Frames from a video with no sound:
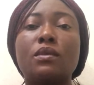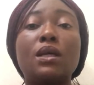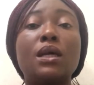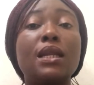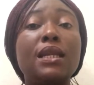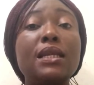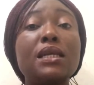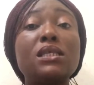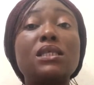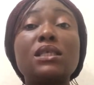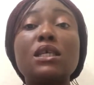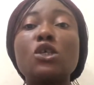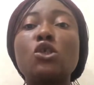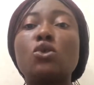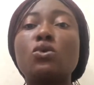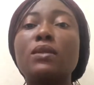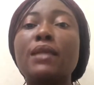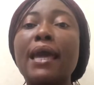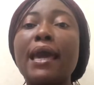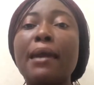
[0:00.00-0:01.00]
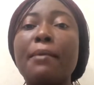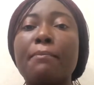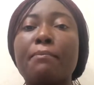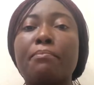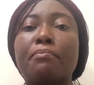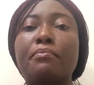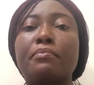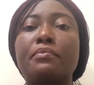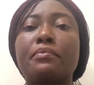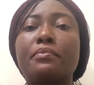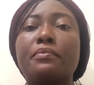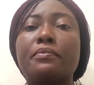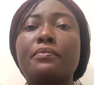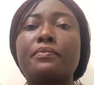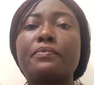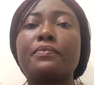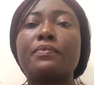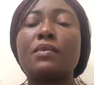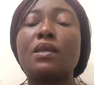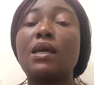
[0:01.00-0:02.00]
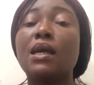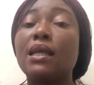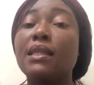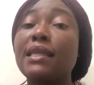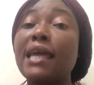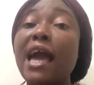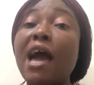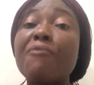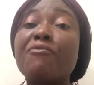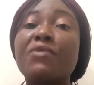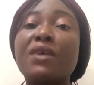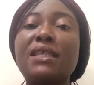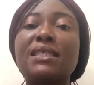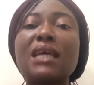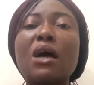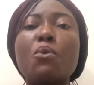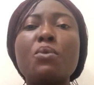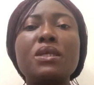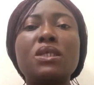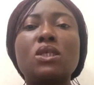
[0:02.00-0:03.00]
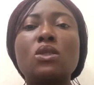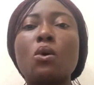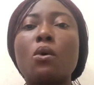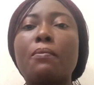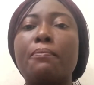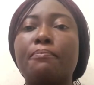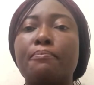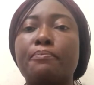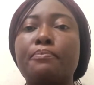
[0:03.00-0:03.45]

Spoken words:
Listen to them. They have greater wisdom.